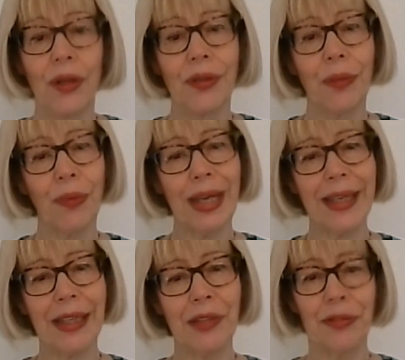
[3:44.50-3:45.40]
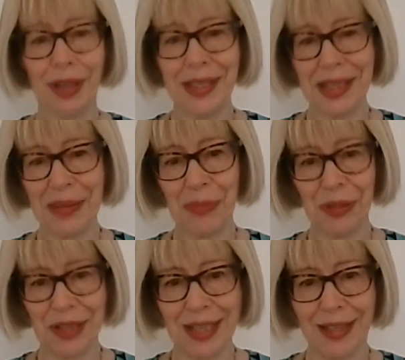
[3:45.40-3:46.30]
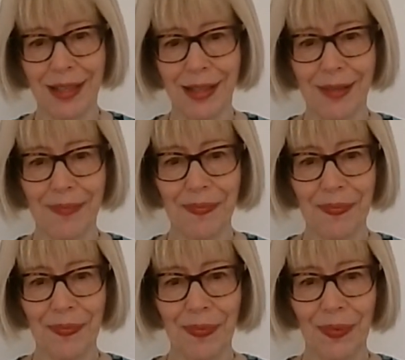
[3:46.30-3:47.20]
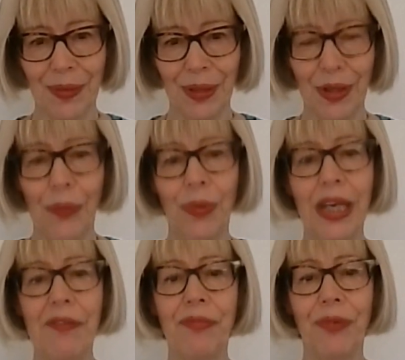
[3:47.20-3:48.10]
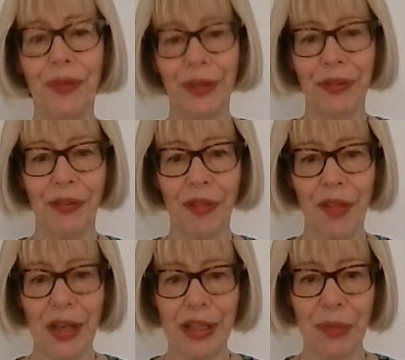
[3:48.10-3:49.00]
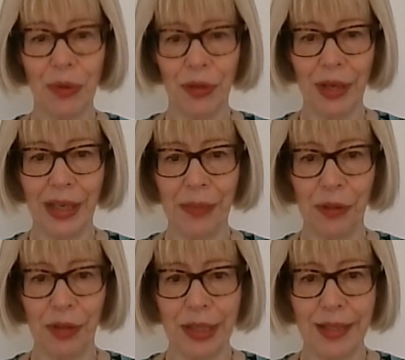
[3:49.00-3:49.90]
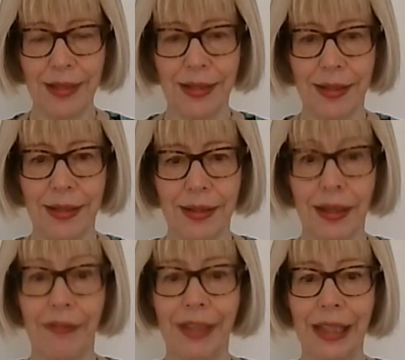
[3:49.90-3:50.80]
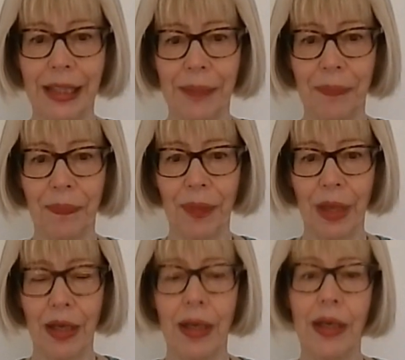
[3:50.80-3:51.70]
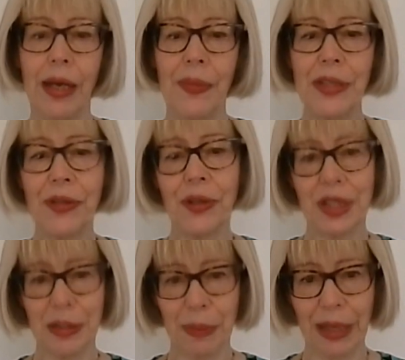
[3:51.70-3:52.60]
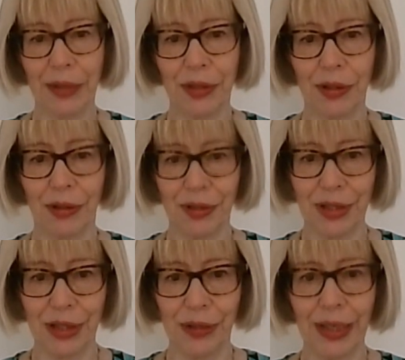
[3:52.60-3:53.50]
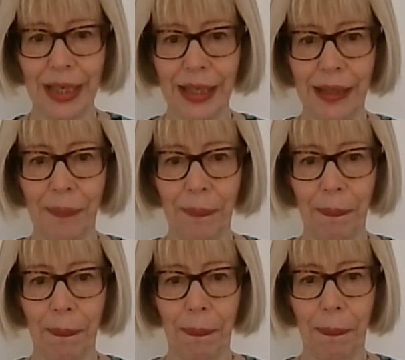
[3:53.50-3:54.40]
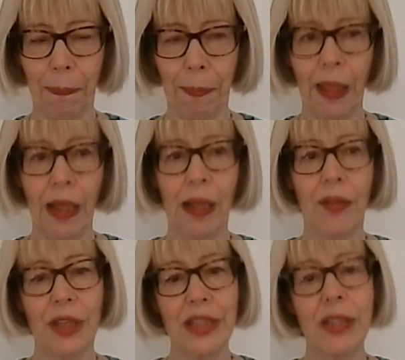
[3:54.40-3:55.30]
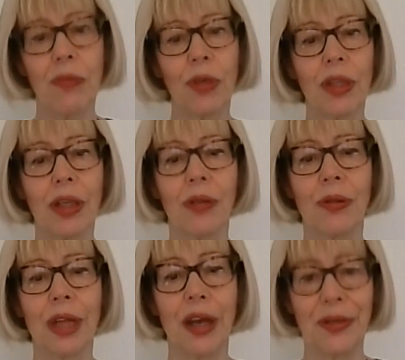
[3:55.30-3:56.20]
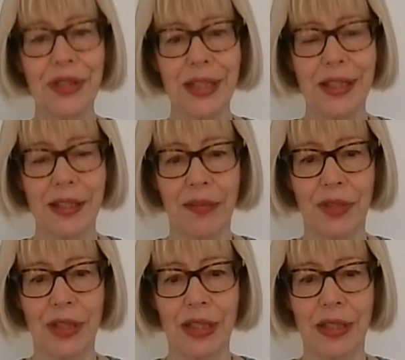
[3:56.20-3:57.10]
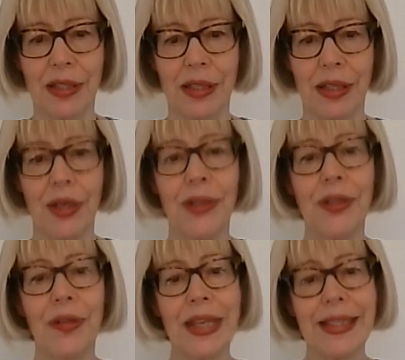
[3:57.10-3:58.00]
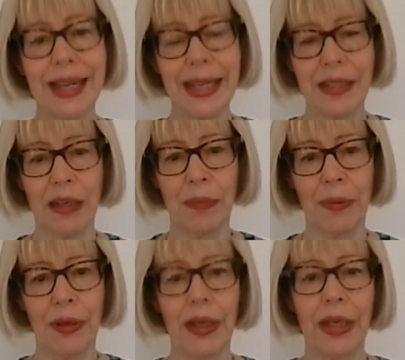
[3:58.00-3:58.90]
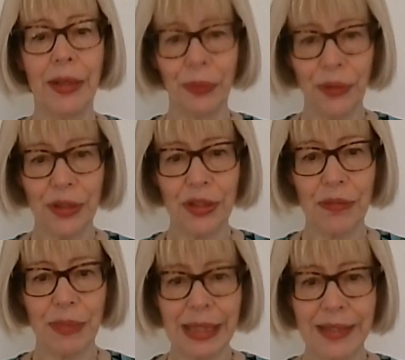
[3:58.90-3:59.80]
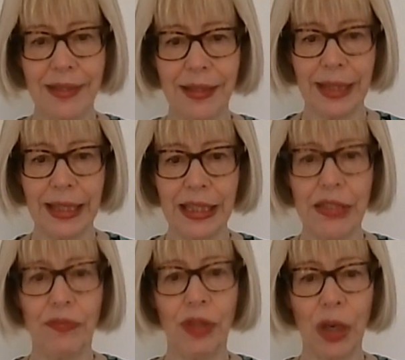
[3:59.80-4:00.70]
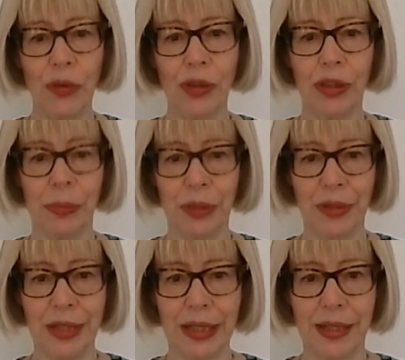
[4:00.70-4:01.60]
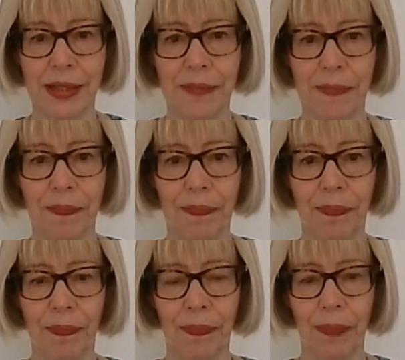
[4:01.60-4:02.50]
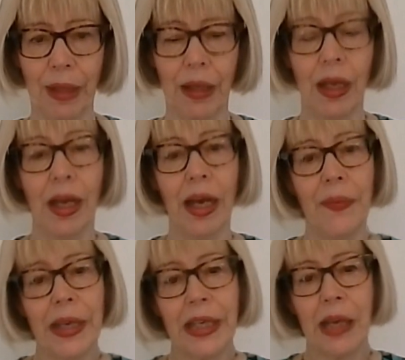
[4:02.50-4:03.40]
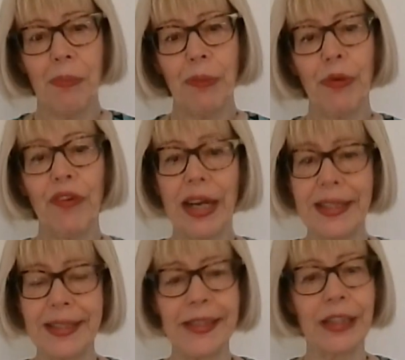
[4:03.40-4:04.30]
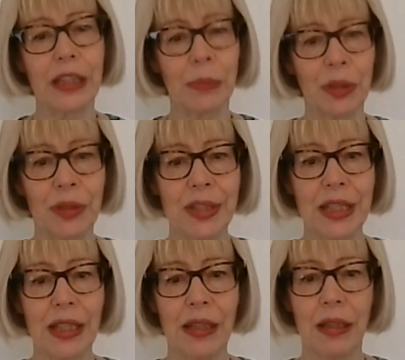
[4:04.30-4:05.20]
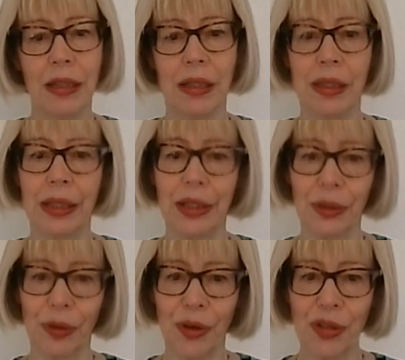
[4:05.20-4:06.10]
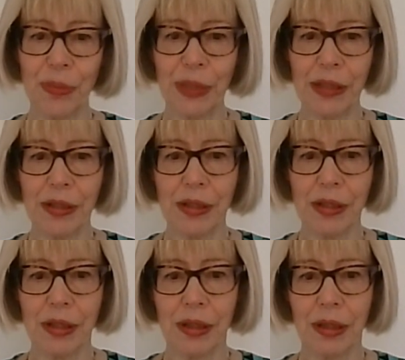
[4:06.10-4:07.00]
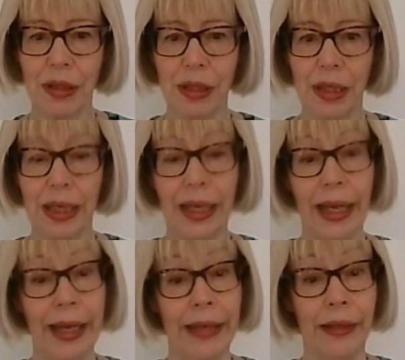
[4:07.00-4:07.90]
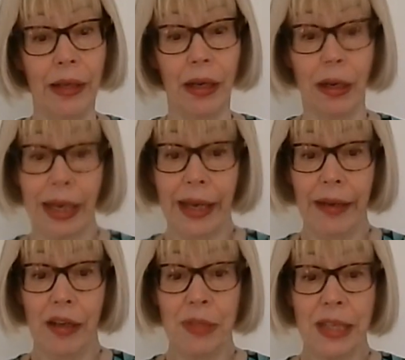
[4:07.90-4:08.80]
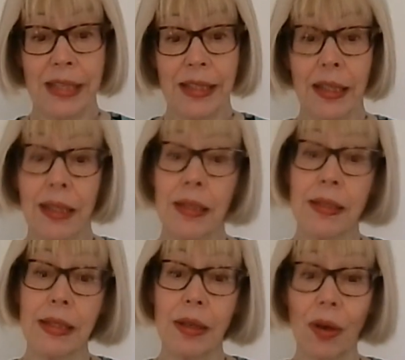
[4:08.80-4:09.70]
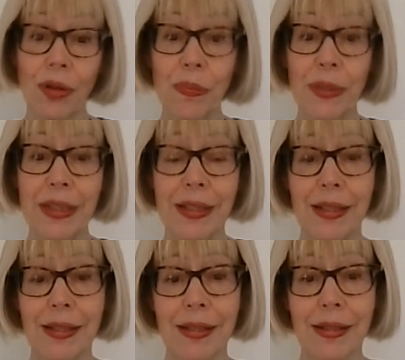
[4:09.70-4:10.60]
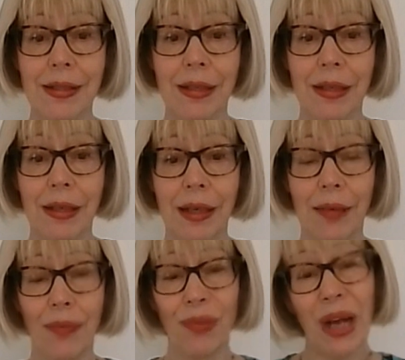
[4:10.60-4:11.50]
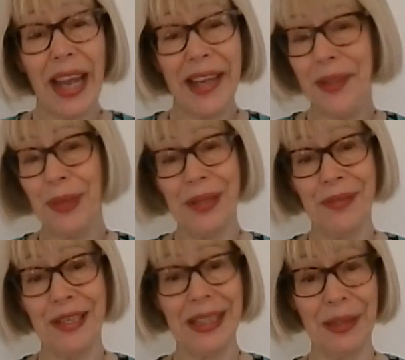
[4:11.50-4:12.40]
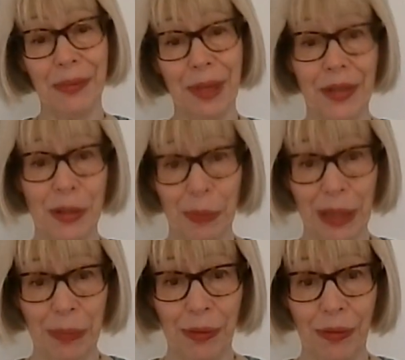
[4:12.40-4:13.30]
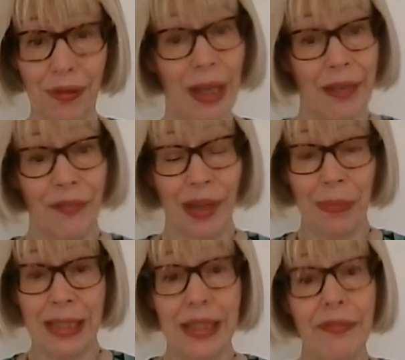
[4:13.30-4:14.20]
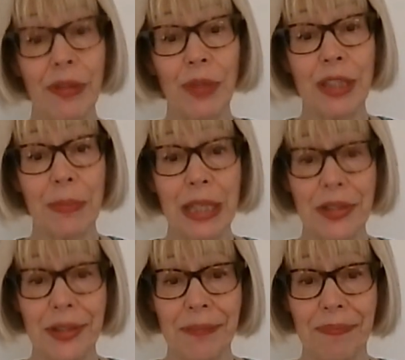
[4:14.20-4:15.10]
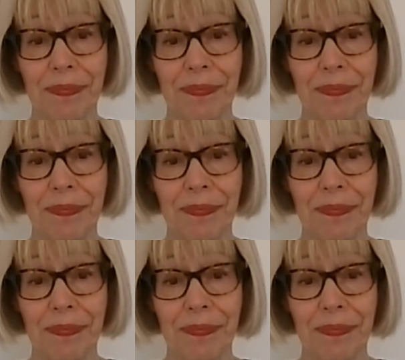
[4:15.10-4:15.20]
So where can you find Admiral Nurses? We have 431 Admiral Nurses currently, and they're dotted about across the UK. These are what are called hosted services, so they're set up in order to meet needs of local communities. And they can be provided in the community, in acute hospitals, in care home settings, in hospices, well, anywhere really where there's people and families living with dementia.